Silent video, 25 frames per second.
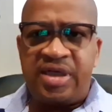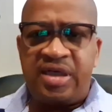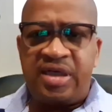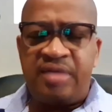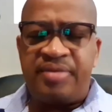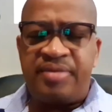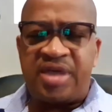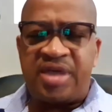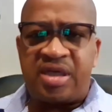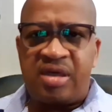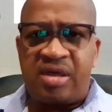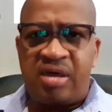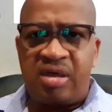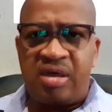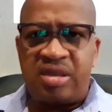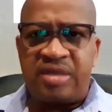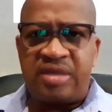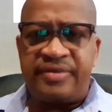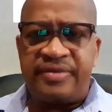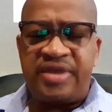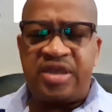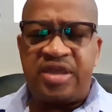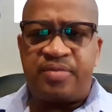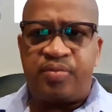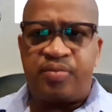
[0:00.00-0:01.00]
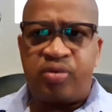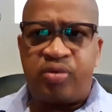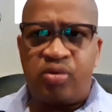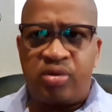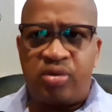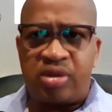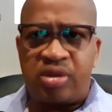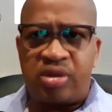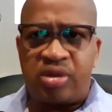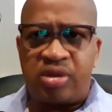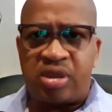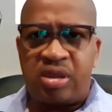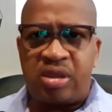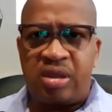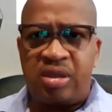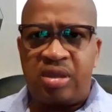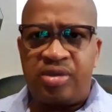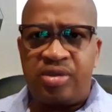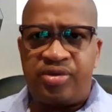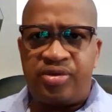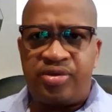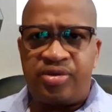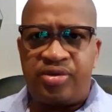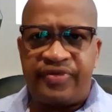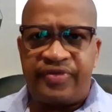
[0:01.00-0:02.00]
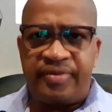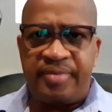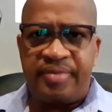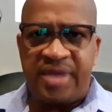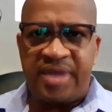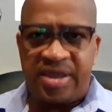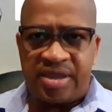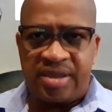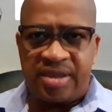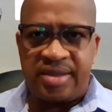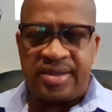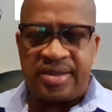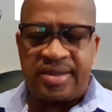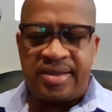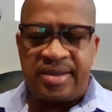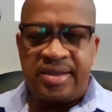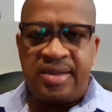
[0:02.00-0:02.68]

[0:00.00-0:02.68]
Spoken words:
because of these protocol driven measures,